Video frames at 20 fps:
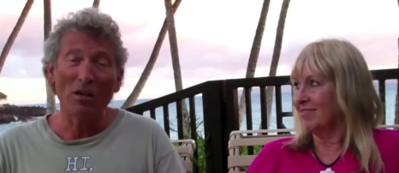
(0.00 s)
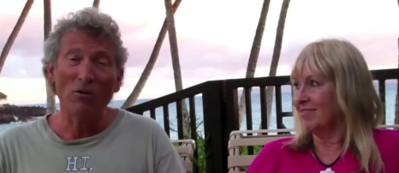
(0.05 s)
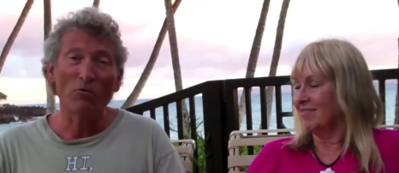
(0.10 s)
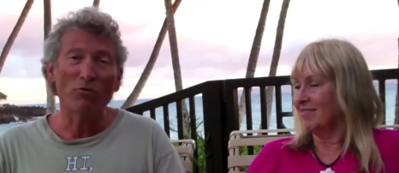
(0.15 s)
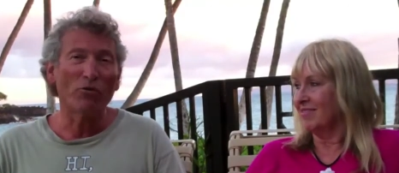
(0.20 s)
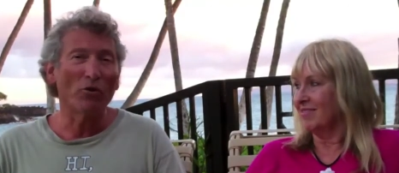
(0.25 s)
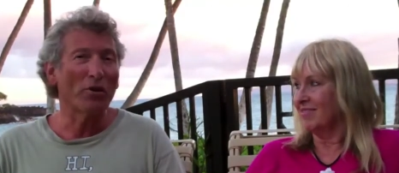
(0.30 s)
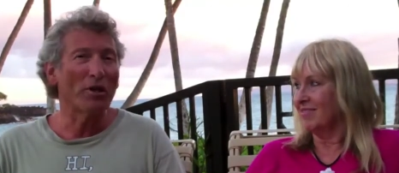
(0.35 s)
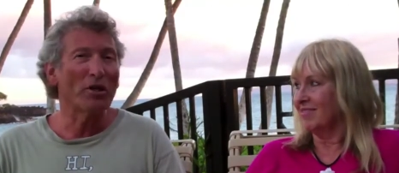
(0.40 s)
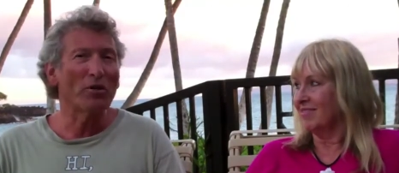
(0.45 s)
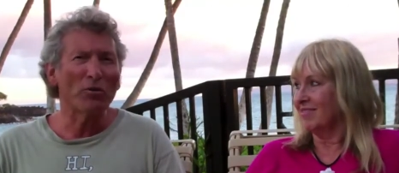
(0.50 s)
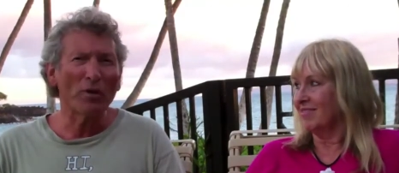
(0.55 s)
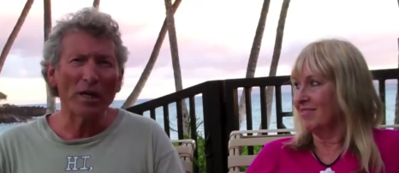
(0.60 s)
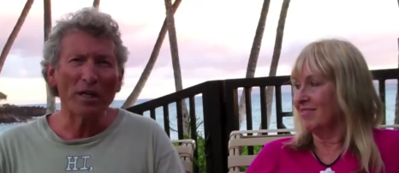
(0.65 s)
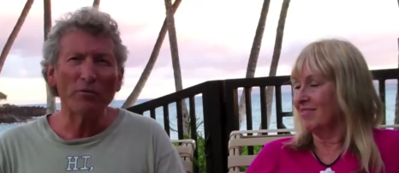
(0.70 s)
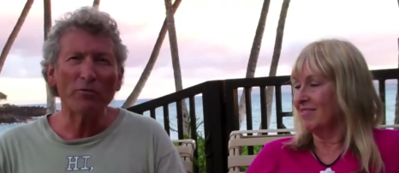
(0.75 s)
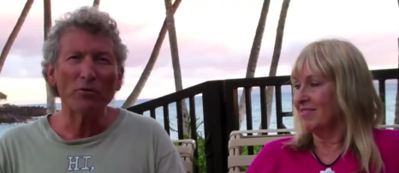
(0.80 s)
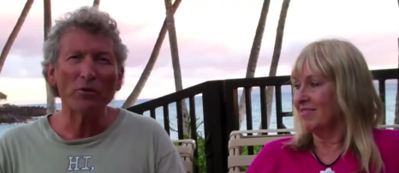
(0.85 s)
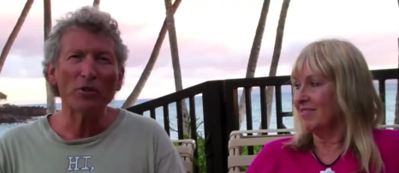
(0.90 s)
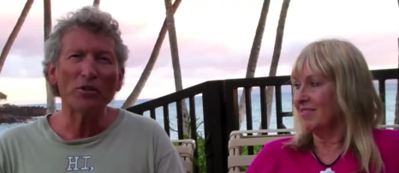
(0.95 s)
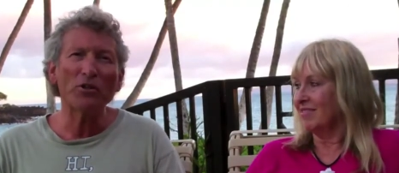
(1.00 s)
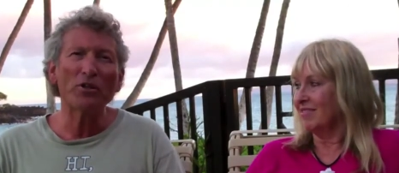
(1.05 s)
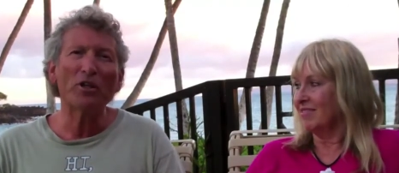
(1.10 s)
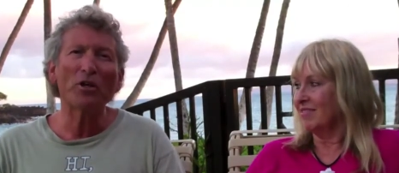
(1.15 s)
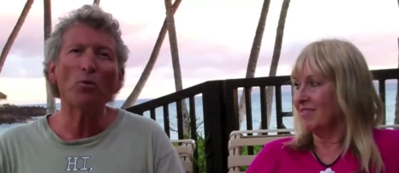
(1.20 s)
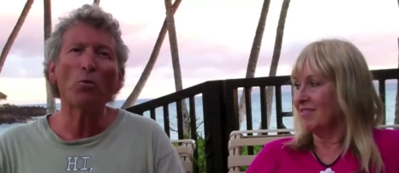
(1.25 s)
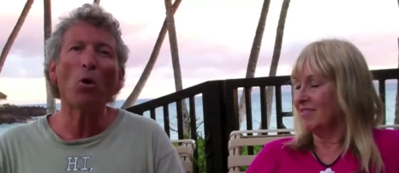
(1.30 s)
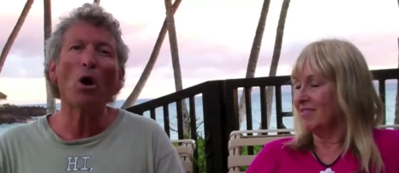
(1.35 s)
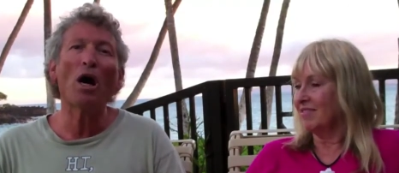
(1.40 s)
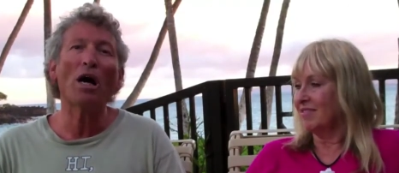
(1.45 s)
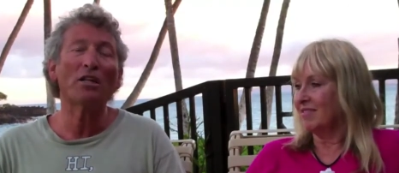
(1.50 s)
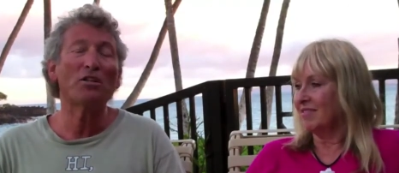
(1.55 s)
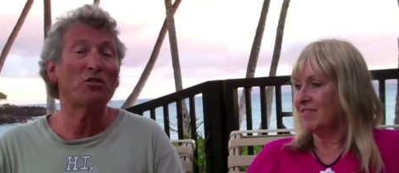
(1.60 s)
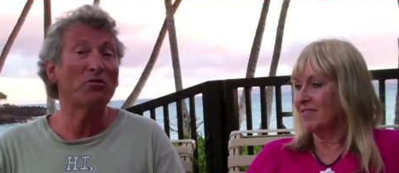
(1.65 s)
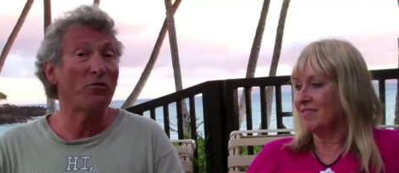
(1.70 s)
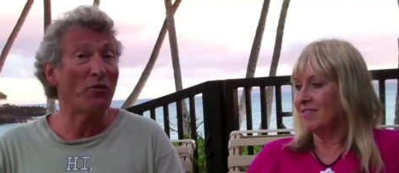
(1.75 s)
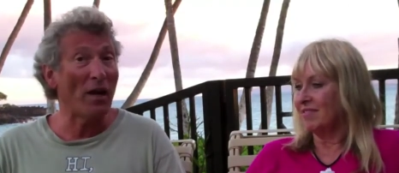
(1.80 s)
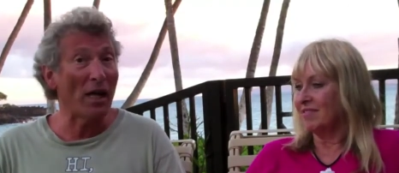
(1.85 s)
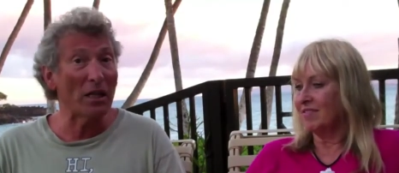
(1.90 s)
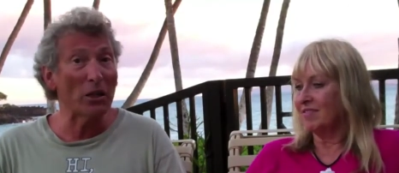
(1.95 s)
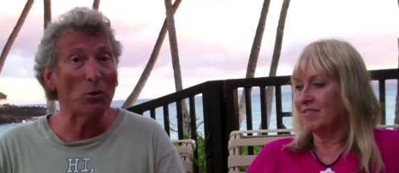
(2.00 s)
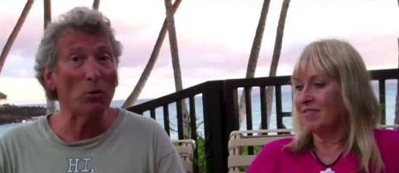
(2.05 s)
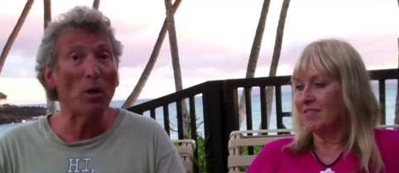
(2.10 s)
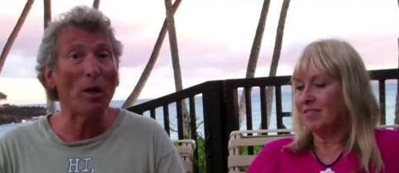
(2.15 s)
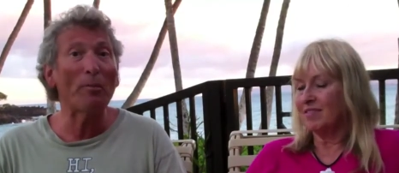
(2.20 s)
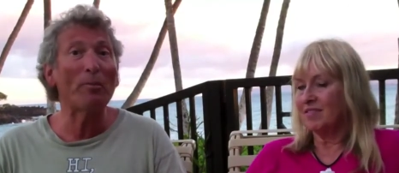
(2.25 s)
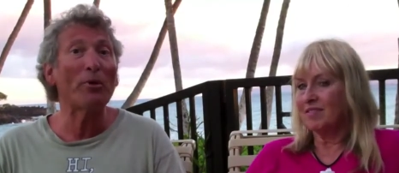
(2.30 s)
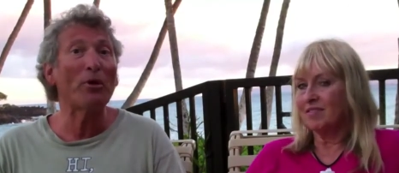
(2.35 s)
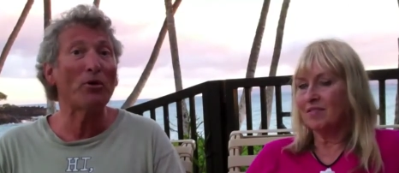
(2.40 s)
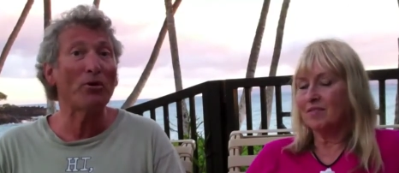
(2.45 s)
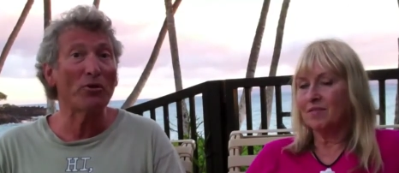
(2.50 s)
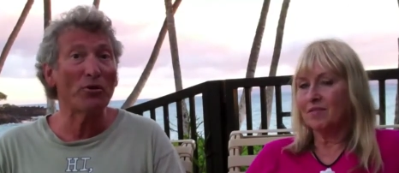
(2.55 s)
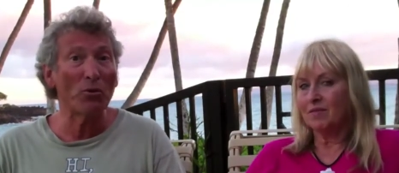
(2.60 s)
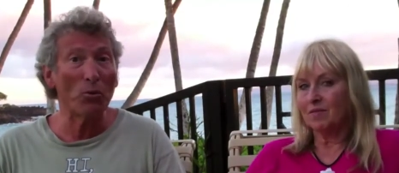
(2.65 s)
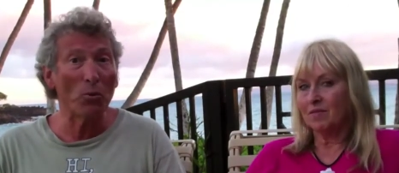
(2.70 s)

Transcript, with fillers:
Speaker 1: Very grateful you could watch, follow up, go to the